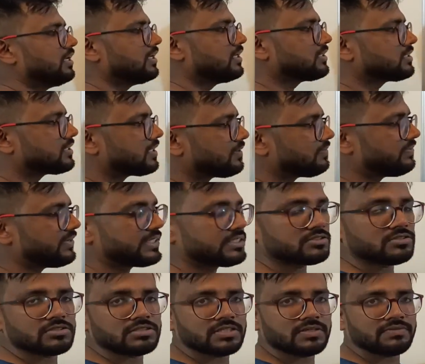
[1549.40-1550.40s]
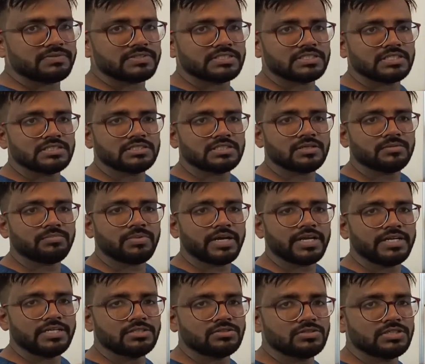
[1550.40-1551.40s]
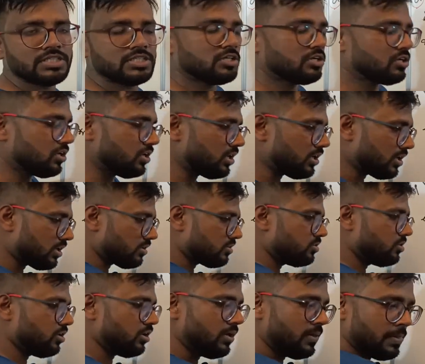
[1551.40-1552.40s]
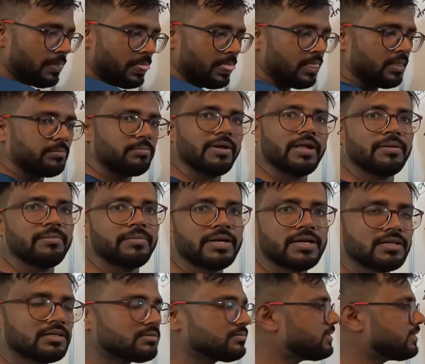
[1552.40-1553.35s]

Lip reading: surface. So surface tension pi into d of the perimeter of